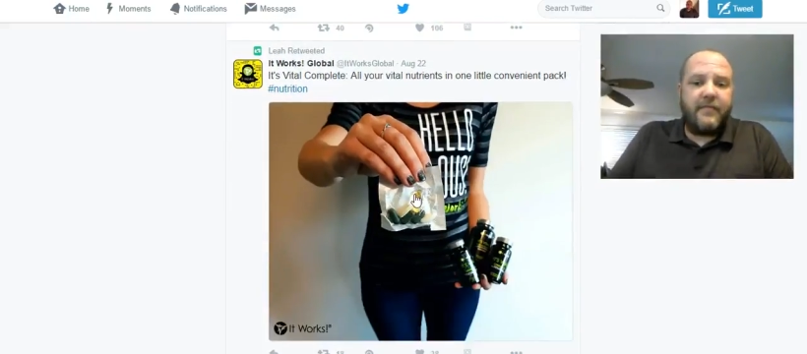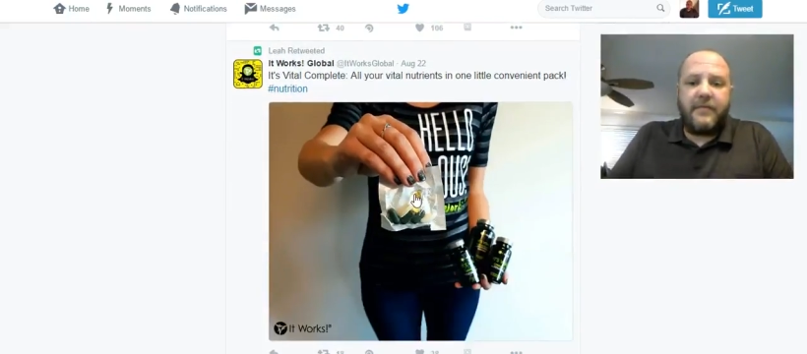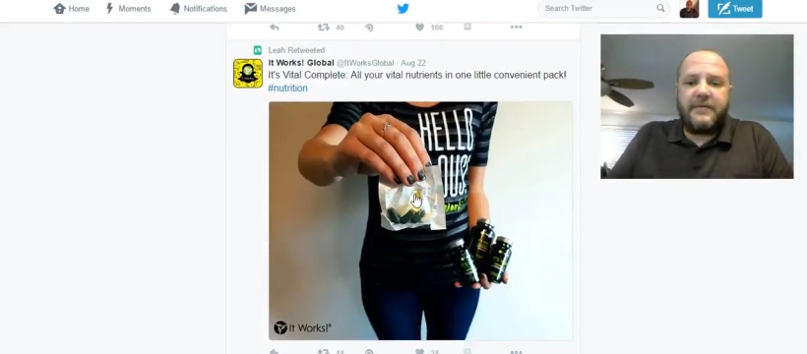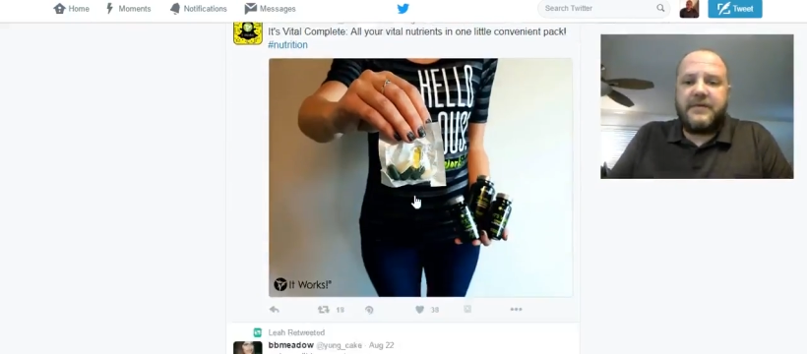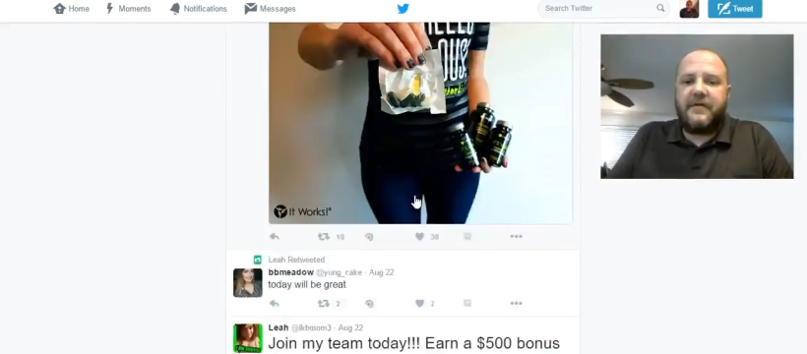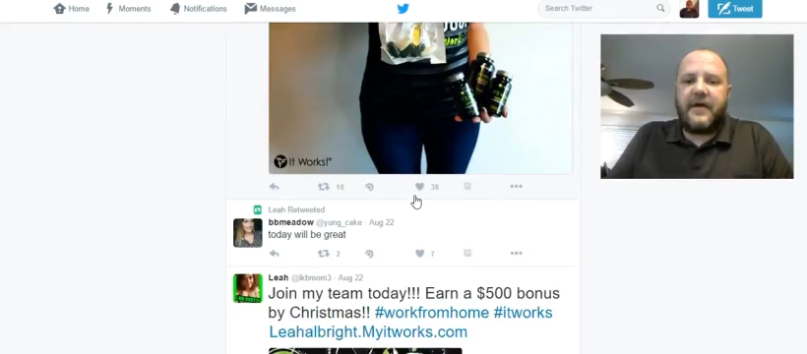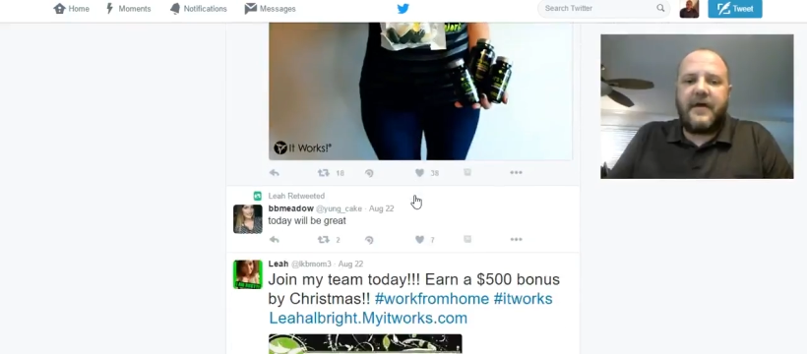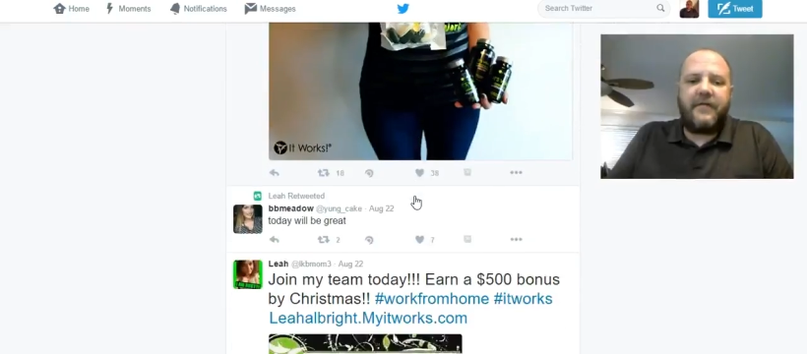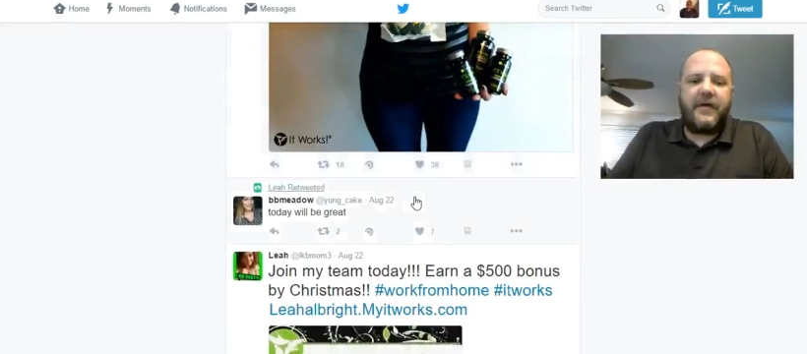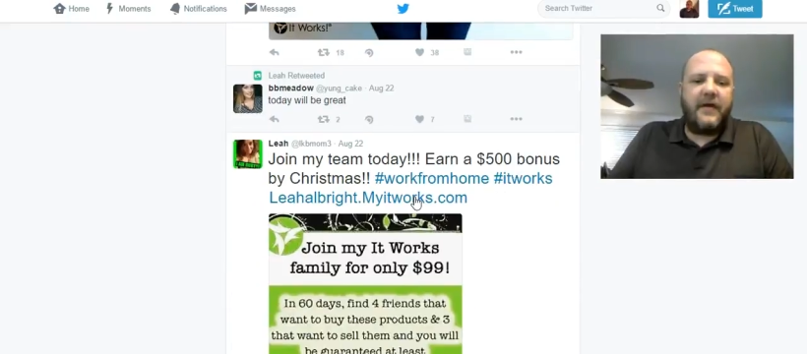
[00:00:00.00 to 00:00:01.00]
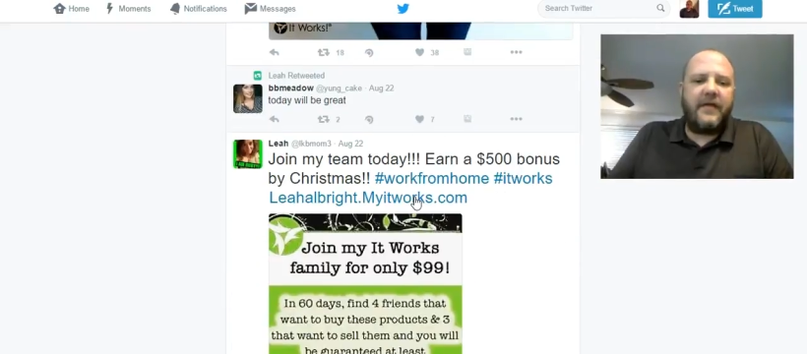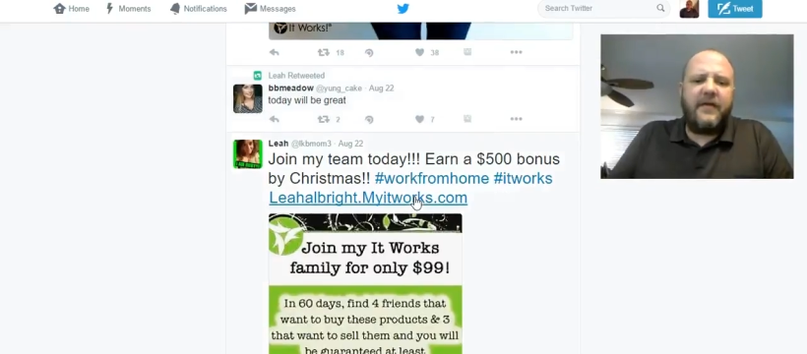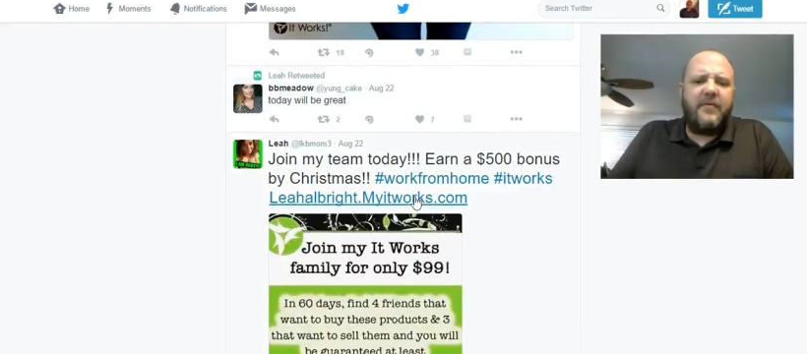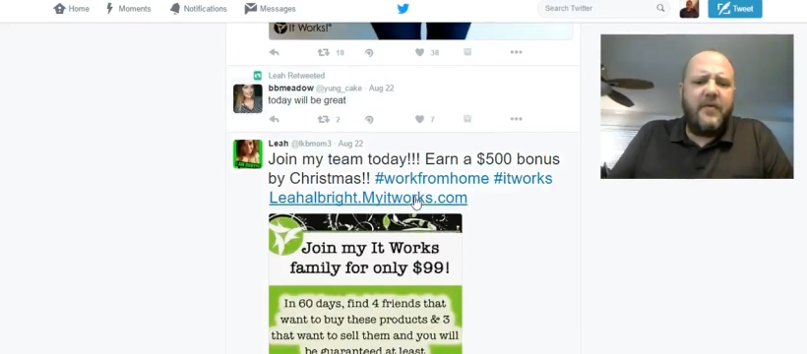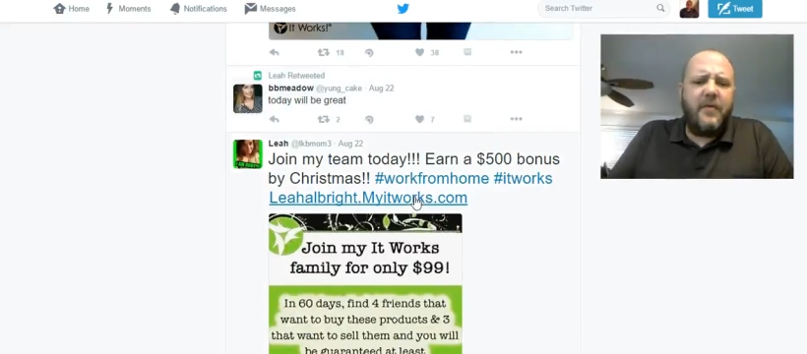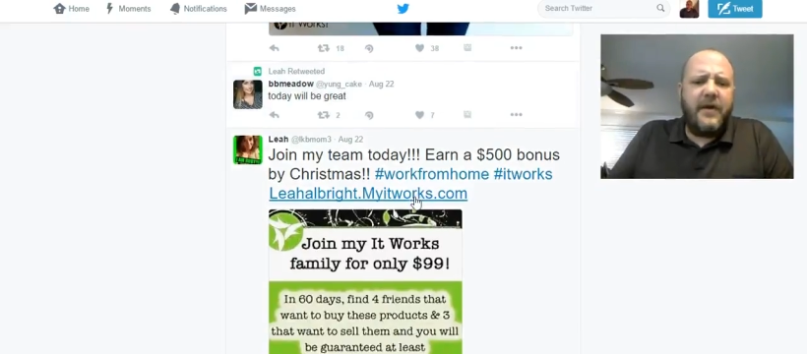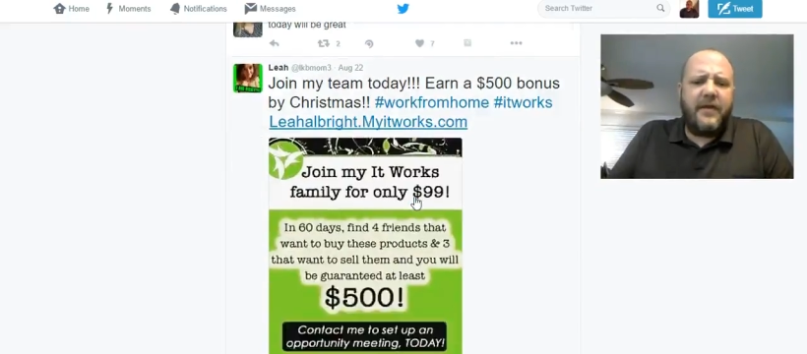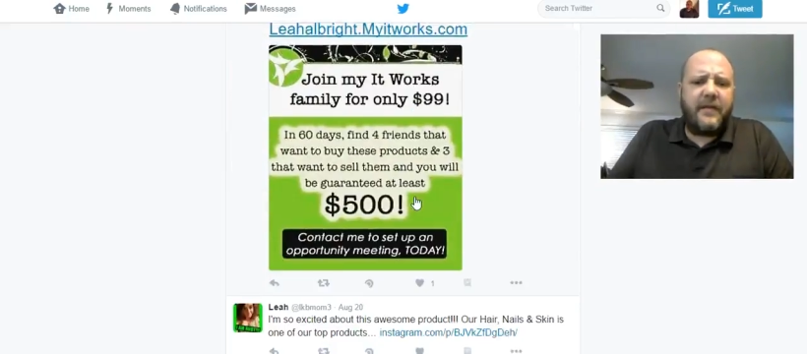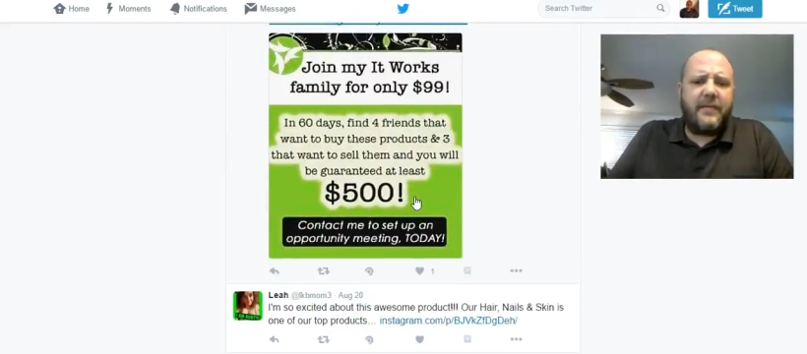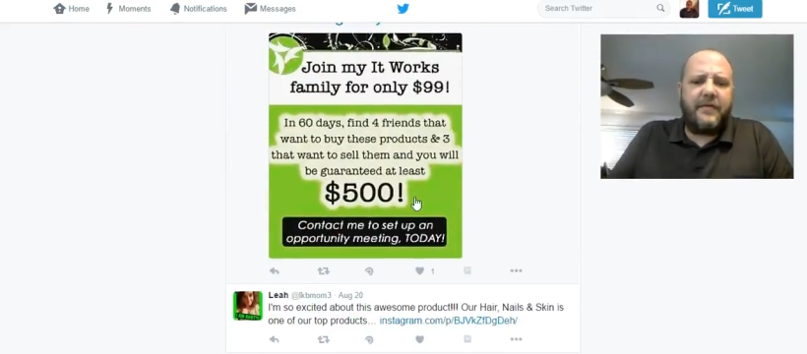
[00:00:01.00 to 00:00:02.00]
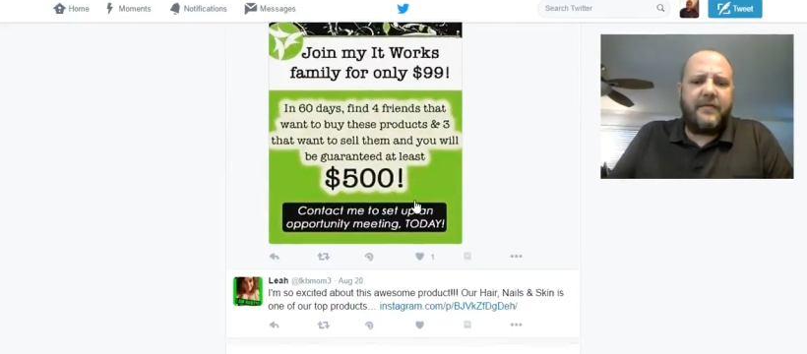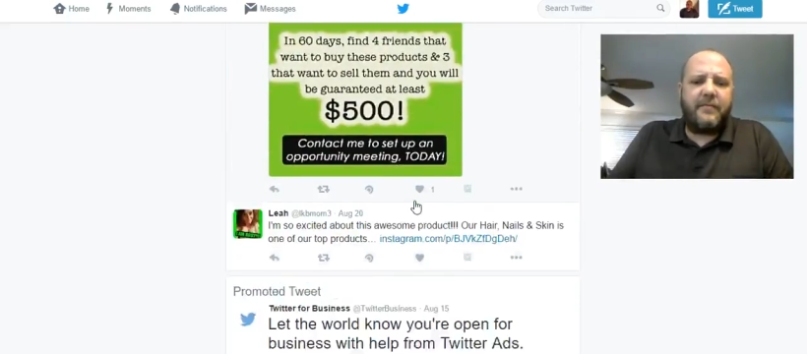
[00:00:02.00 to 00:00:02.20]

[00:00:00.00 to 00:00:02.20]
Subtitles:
Maybe she doesn't have kids. I don't know anything about this